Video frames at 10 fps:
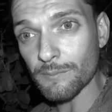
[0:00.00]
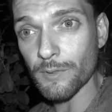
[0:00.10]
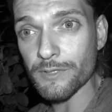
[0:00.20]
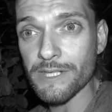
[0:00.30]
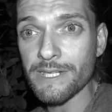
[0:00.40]

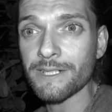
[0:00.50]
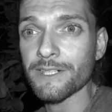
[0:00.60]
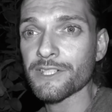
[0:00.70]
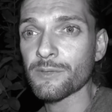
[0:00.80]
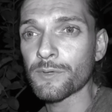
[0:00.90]
modern
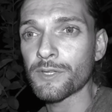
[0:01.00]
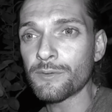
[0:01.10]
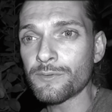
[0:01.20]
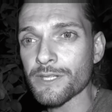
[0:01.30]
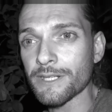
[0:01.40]
English that we're
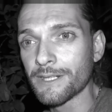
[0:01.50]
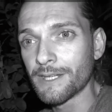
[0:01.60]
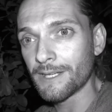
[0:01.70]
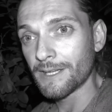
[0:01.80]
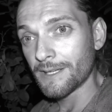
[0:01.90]
using,
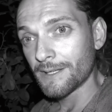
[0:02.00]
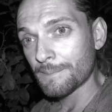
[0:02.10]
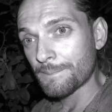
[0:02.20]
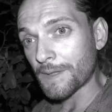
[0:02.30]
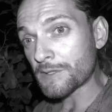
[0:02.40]

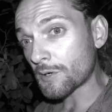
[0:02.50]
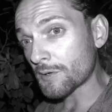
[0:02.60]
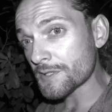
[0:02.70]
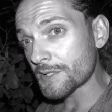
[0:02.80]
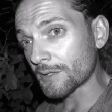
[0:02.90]
is
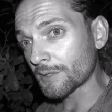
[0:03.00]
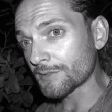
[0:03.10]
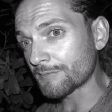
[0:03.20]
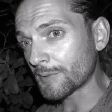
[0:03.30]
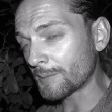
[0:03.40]
causing a lot
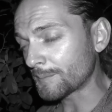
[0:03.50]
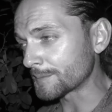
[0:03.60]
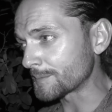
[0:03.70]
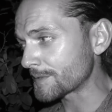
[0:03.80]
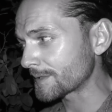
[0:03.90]
of
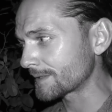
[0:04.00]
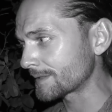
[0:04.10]
problems.